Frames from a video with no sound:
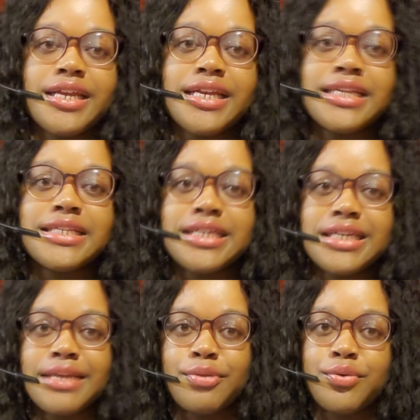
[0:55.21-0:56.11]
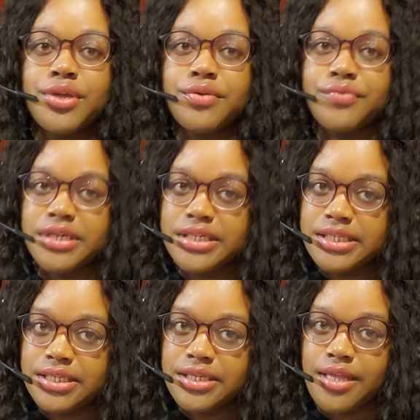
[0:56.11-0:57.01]
And in this clip, you can really
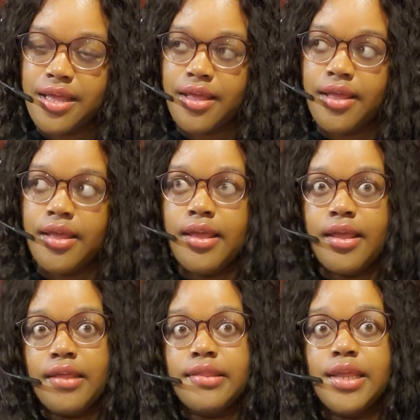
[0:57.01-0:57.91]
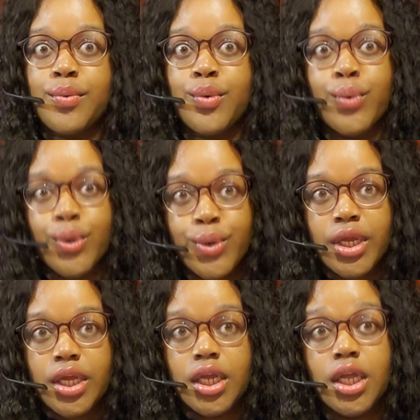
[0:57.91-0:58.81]
see that they were
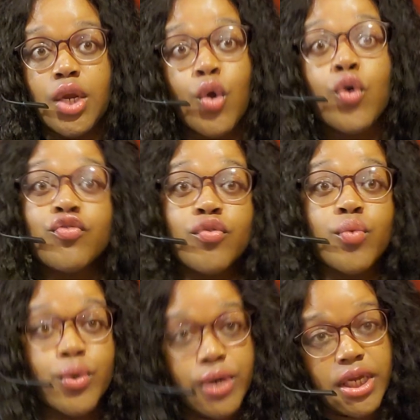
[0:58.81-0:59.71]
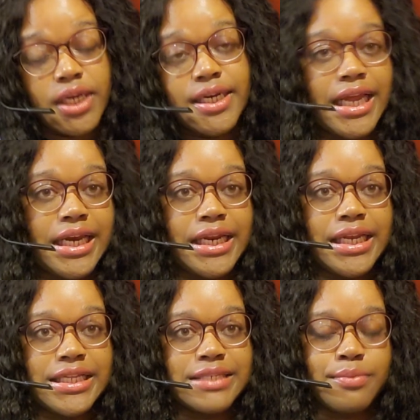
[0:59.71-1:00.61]
working and overworking Danny
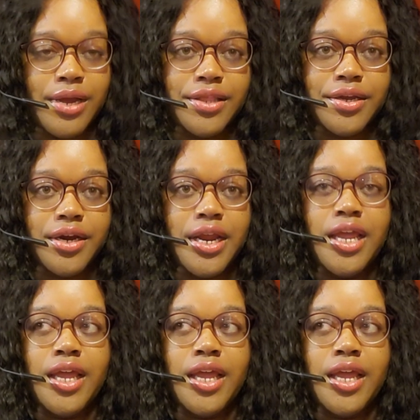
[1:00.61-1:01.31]
Lynn's brother.